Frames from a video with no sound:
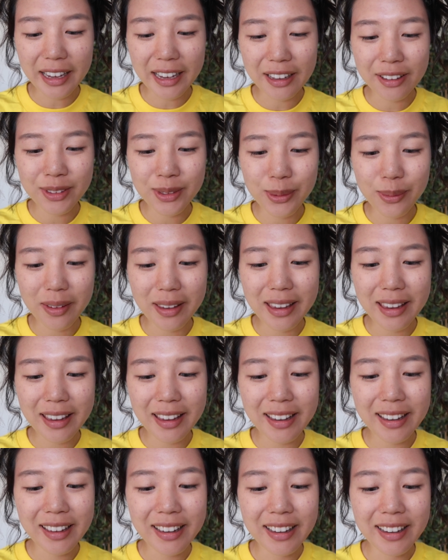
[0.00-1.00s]
as
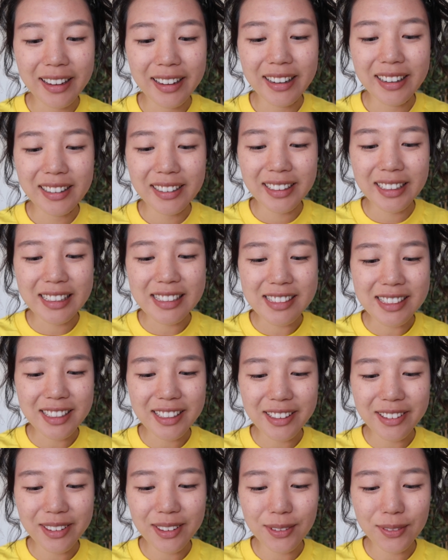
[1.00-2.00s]
we
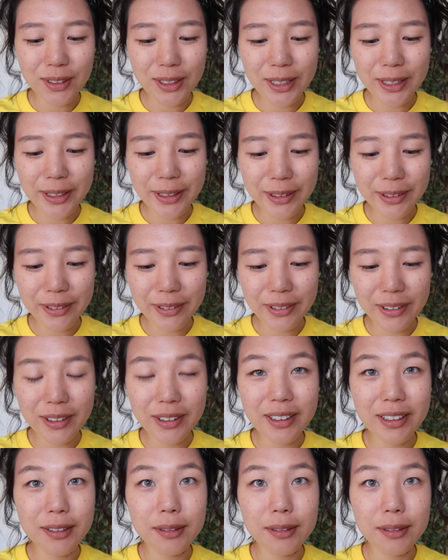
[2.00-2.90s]
continue the video,